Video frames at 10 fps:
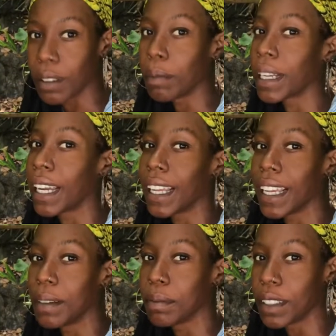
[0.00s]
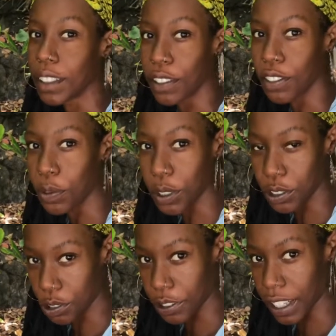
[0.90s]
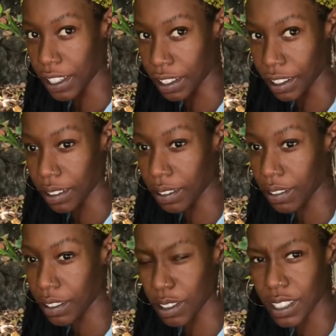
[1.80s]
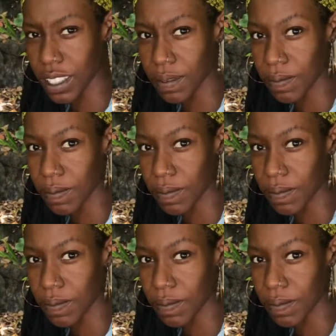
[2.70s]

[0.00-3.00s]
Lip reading: but I am the one who created Earth. You see?